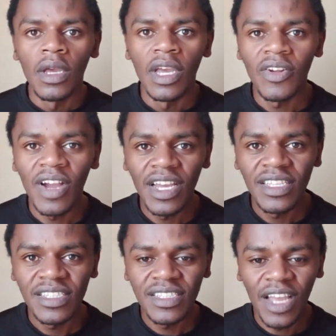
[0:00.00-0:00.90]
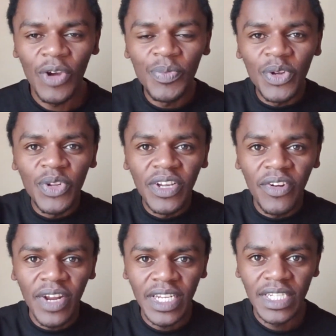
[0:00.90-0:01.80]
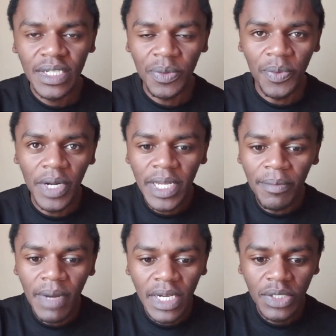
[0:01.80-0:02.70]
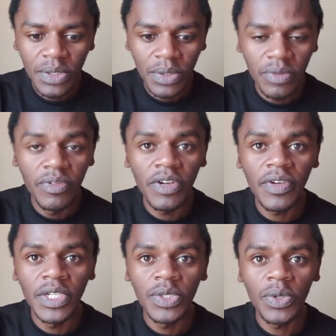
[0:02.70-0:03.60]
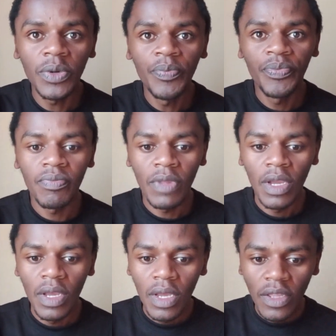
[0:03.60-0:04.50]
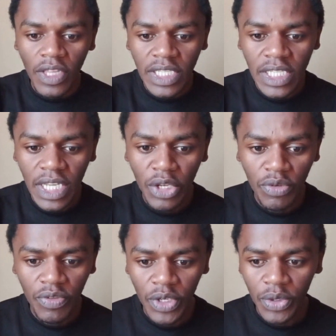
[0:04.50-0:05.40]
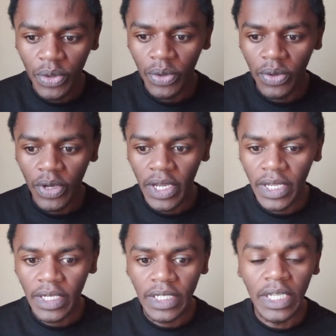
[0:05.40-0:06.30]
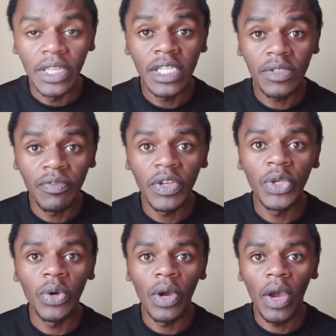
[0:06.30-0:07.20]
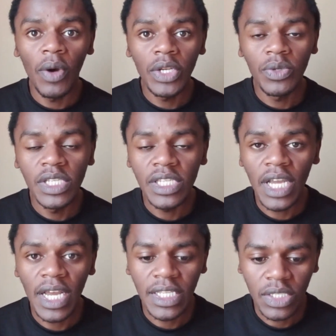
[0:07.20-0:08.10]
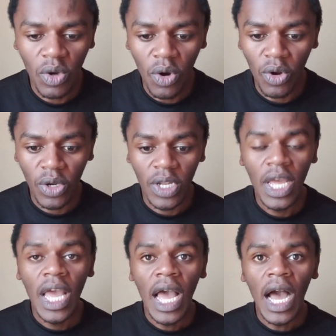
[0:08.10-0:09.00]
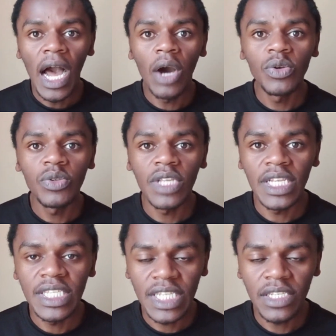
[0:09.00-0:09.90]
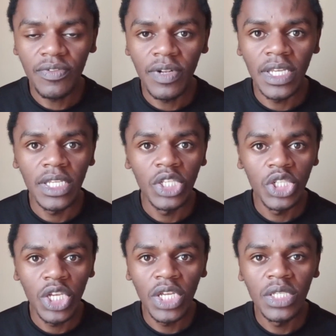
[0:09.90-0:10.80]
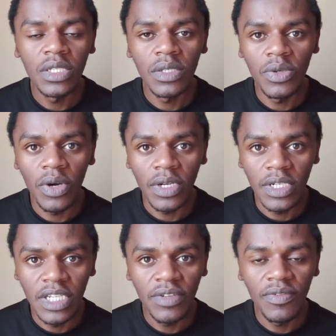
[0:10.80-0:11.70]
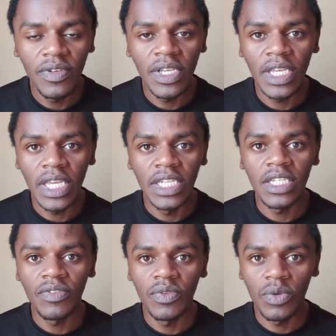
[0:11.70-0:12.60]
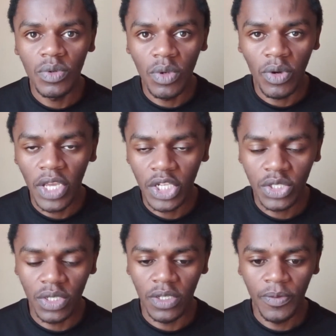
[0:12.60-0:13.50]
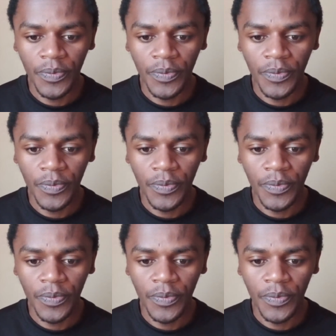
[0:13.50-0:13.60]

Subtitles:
Hello guys, I hope you're doing great. Welcome back to Verified Soul. This is a new video, and in this video I want to discuss on how to successfully change your DV interview location.